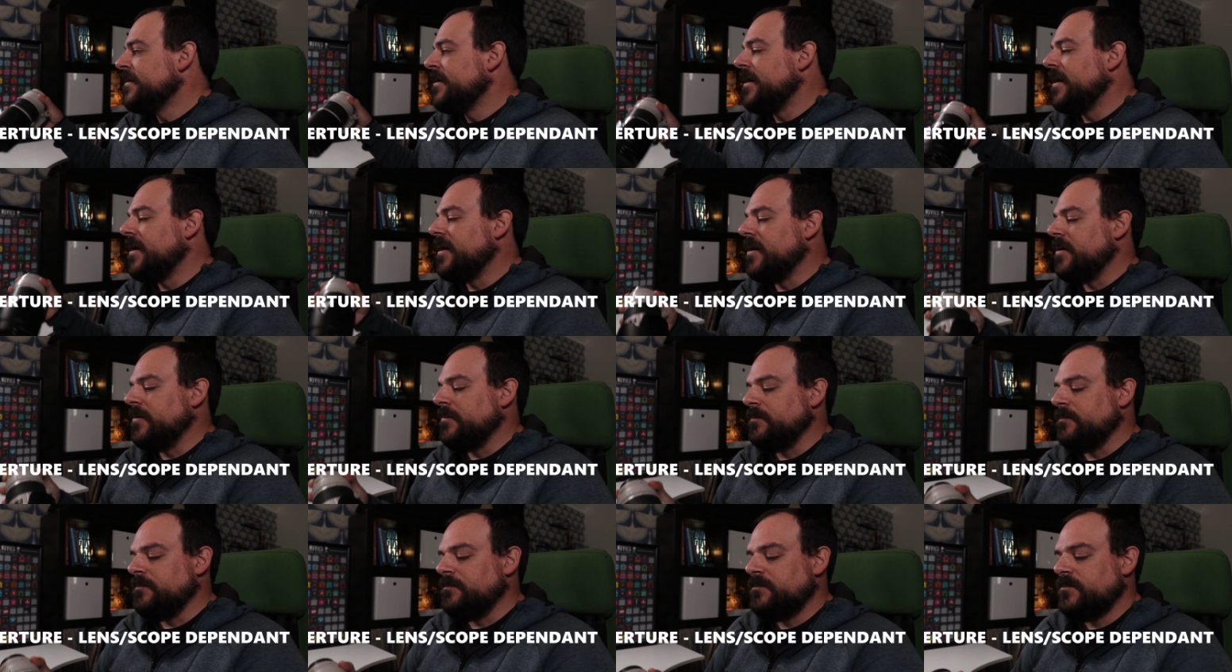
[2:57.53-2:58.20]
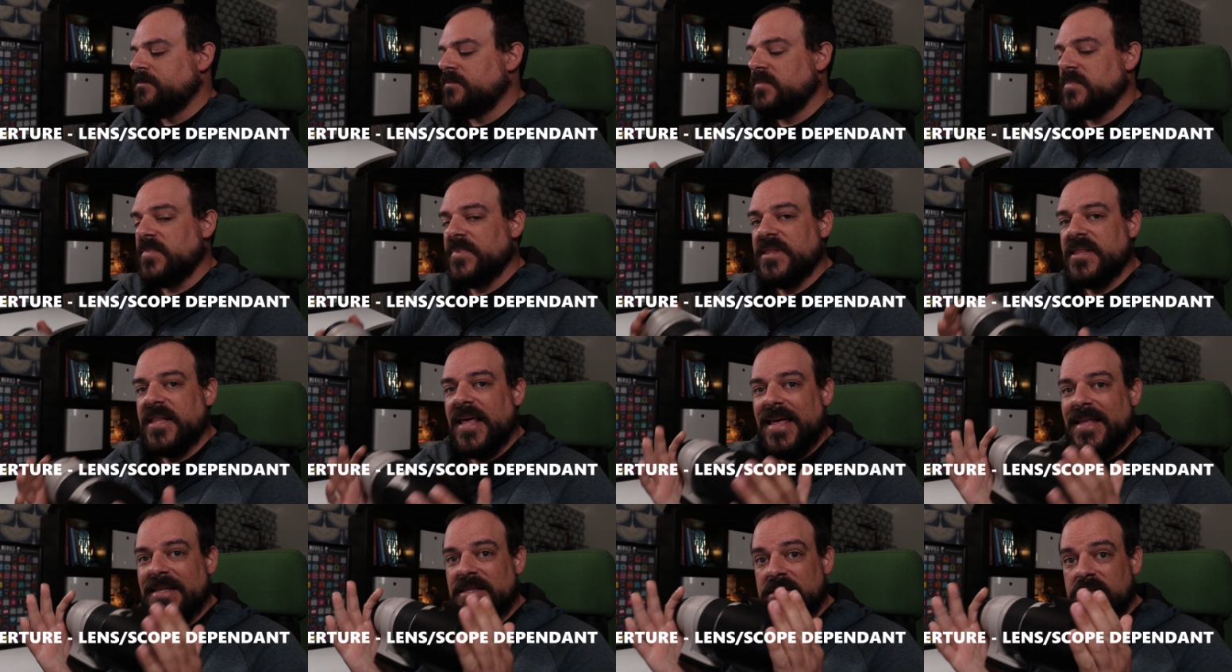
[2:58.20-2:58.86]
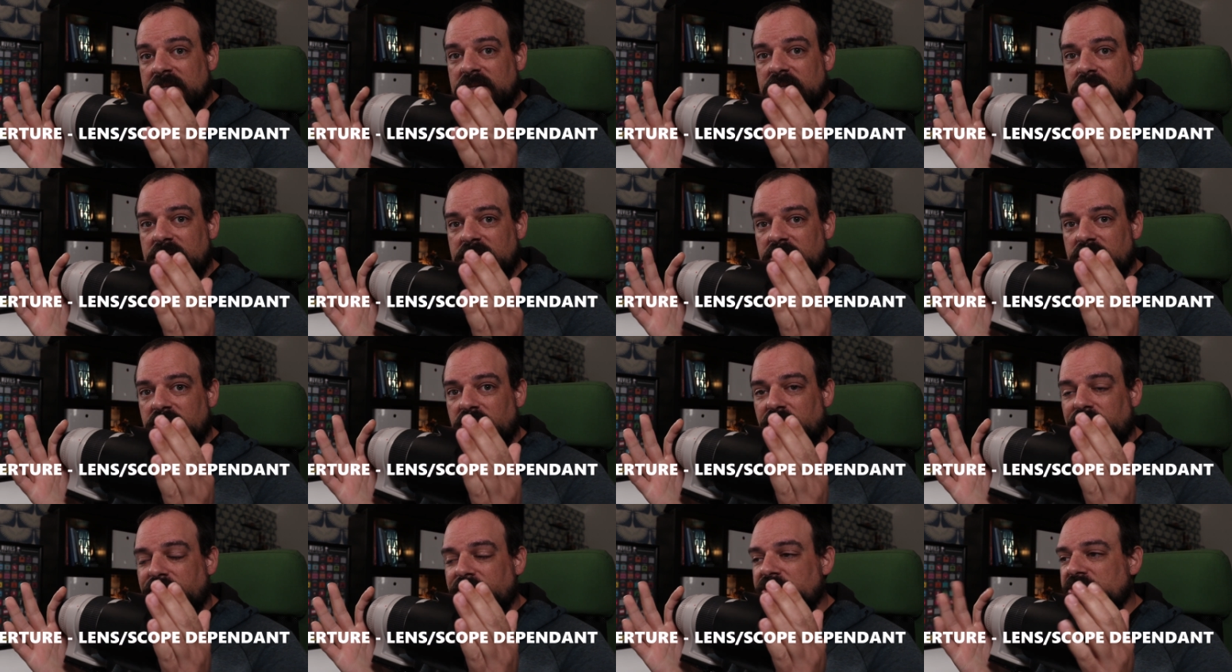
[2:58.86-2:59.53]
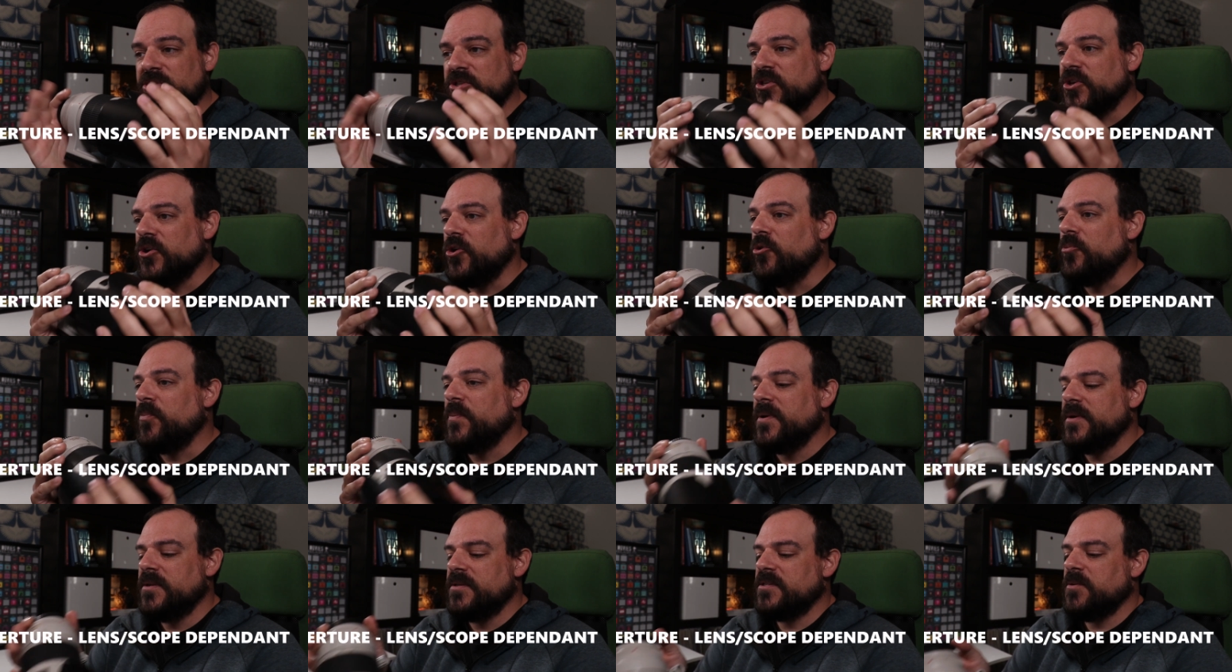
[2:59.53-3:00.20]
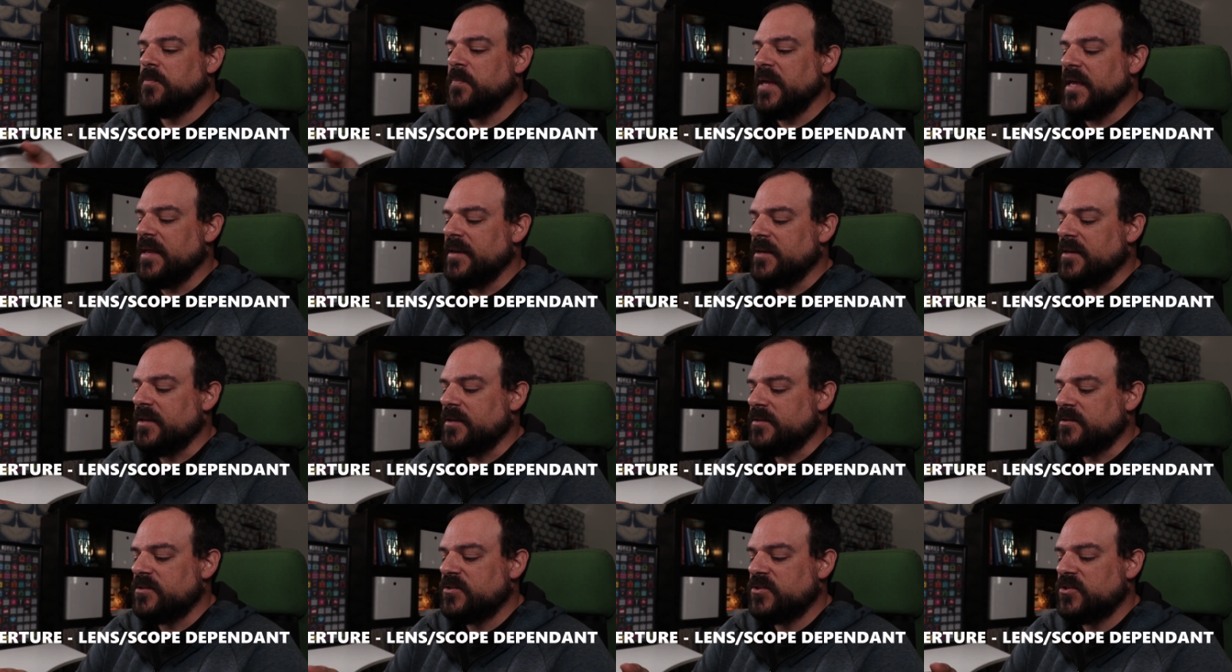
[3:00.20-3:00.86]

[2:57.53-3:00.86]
um, lens or scope dependent.